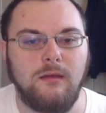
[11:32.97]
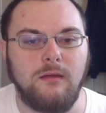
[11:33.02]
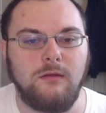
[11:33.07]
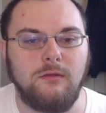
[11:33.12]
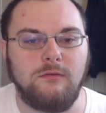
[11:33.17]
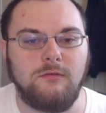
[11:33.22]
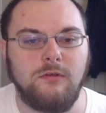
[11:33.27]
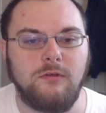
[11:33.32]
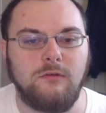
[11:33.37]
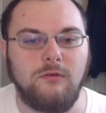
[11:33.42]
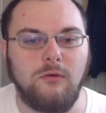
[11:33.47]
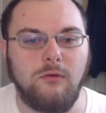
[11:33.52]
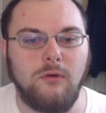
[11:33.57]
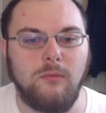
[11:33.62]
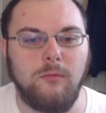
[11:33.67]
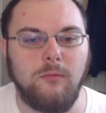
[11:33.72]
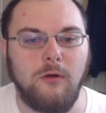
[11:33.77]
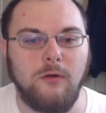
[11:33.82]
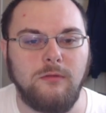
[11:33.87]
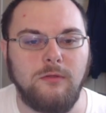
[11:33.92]
She tore
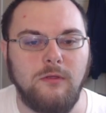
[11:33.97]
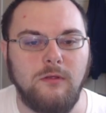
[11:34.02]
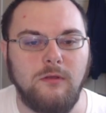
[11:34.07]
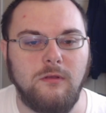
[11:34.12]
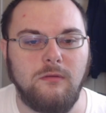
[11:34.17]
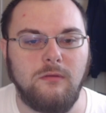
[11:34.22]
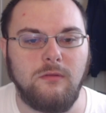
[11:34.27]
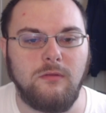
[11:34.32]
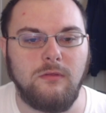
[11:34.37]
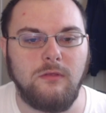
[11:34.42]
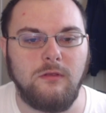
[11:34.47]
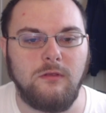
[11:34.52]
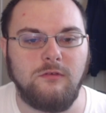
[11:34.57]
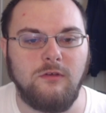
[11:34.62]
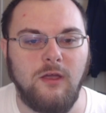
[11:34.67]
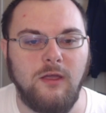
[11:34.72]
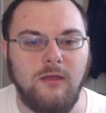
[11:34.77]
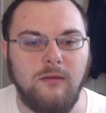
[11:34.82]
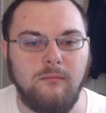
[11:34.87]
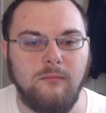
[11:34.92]
apart the
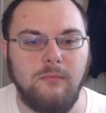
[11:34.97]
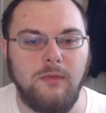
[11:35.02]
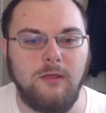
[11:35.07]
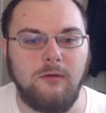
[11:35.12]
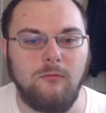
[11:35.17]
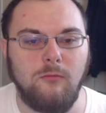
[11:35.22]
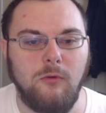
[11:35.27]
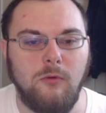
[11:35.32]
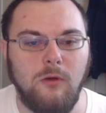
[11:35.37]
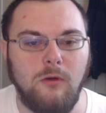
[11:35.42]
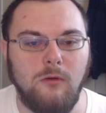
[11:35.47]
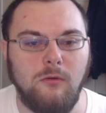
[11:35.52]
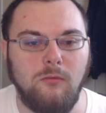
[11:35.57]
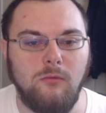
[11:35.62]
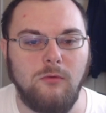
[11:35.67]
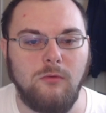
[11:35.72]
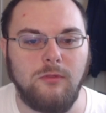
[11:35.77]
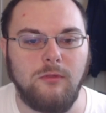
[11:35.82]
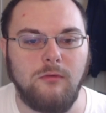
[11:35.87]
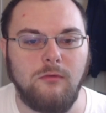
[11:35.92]
giant meat wall
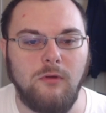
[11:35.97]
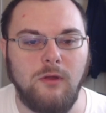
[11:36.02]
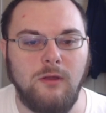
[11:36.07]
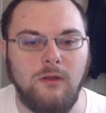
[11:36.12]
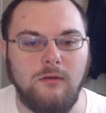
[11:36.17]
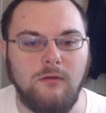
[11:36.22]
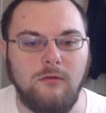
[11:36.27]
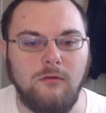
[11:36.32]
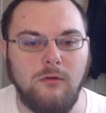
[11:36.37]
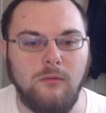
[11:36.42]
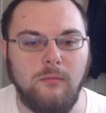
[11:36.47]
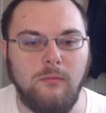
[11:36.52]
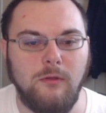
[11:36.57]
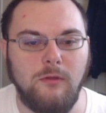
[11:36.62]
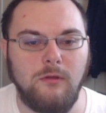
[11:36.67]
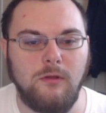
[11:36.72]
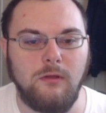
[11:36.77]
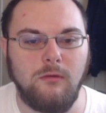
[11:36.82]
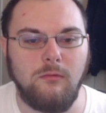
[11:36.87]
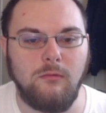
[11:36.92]
with great
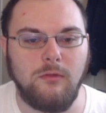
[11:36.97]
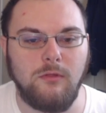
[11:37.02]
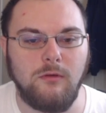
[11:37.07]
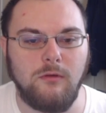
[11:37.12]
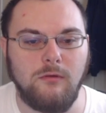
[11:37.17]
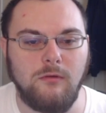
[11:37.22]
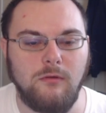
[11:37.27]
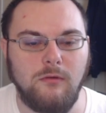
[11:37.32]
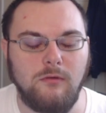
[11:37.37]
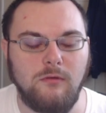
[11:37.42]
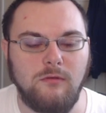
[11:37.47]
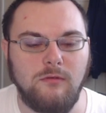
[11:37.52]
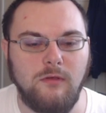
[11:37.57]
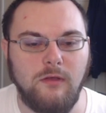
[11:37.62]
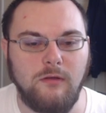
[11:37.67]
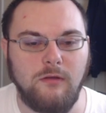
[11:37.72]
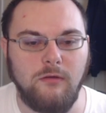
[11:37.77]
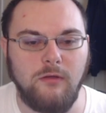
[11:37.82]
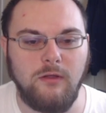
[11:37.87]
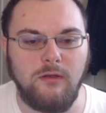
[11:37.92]
durability with her
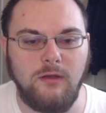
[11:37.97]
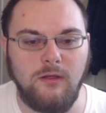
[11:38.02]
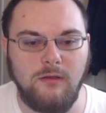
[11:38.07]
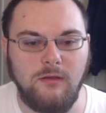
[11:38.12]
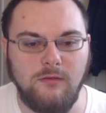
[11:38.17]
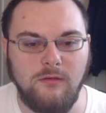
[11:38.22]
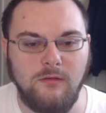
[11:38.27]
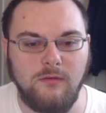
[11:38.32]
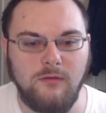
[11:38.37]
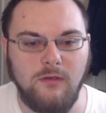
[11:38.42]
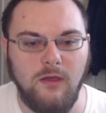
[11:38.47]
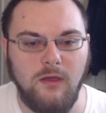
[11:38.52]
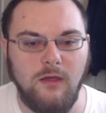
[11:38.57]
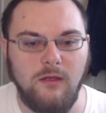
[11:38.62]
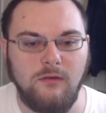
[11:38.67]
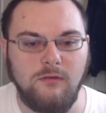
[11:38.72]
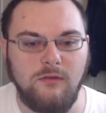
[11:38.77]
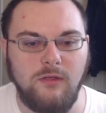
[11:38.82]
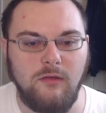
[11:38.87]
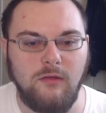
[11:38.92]
psychokinesis.
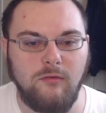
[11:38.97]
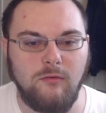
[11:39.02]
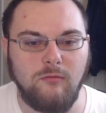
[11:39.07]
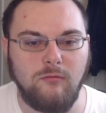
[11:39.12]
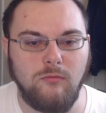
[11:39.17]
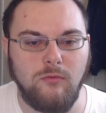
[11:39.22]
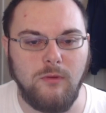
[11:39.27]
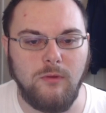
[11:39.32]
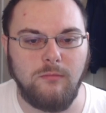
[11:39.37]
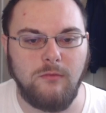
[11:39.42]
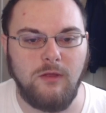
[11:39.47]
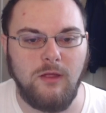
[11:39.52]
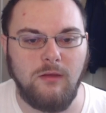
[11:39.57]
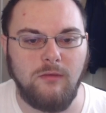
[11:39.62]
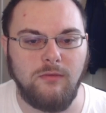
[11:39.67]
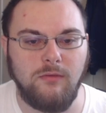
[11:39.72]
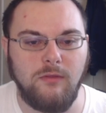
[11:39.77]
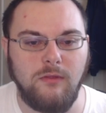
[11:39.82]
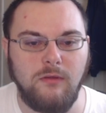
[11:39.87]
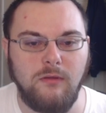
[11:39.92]
She even ripped
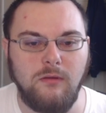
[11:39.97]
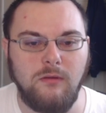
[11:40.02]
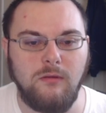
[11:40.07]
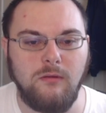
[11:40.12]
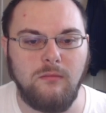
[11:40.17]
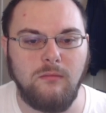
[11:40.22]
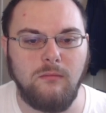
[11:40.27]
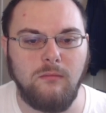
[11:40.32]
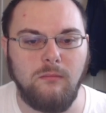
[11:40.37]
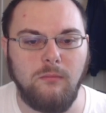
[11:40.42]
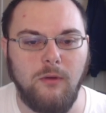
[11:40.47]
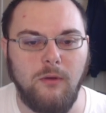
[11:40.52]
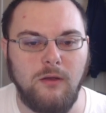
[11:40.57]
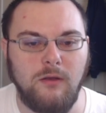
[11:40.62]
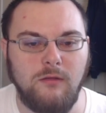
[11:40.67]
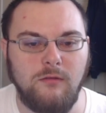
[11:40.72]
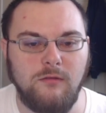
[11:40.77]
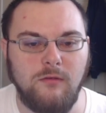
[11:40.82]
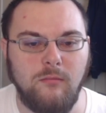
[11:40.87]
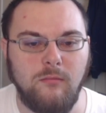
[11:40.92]
out the
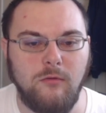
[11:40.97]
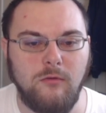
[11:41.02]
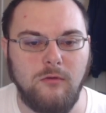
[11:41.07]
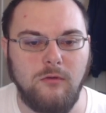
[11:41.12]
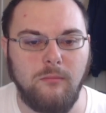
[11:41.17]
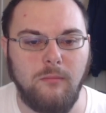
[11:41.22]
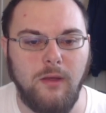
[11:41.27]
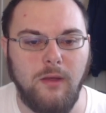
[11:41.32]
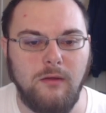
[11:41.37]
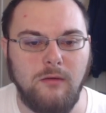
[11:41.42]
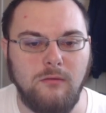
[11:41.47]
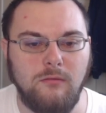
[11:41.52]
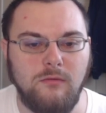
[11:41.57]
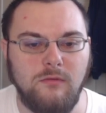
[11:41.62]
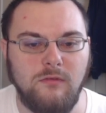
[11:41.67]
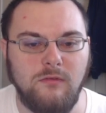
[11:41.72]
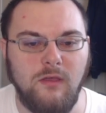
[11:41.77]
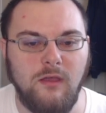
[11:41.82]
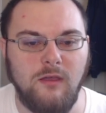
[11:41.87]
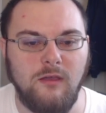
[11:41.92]
body similar to my own
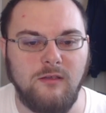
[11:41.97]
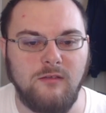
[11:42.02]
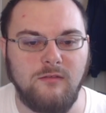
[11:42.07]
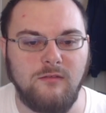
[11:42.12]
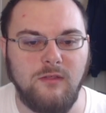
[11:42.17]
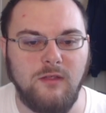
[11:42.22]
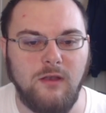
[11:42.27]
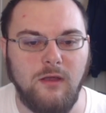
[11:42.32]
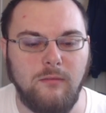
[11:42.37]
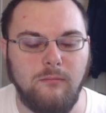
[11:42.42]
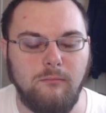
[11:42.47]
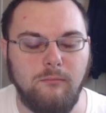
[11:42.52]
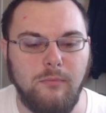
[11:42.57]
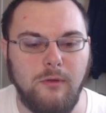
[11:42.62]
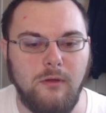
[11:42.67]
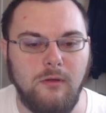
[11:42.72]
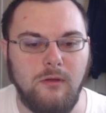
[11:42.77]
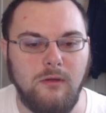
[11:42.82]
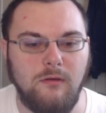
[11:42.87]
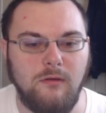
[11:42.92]
size that I
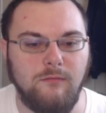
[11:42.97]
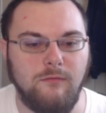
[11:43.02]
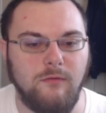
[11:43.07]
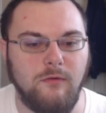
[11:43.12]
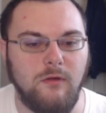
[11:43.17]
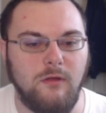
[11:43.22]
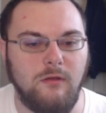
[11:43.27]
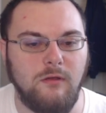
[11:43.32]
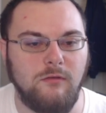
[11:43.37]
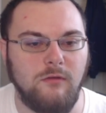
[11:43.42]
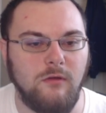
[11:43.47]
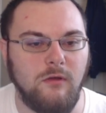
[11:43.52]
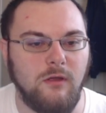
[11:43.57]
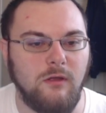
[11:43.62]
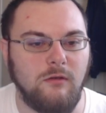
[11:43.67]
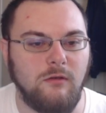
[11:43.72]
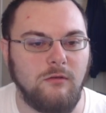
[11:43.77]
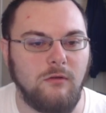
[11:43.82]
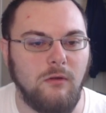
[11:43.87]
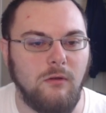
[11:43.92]
buried for easier
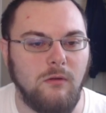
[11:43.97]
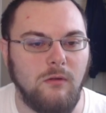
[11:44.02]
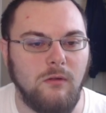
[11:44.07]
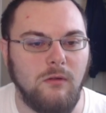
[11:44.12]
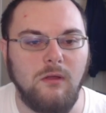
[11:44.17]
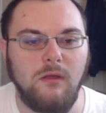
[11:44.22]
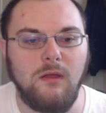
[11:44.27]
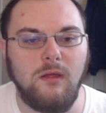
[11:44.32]
control.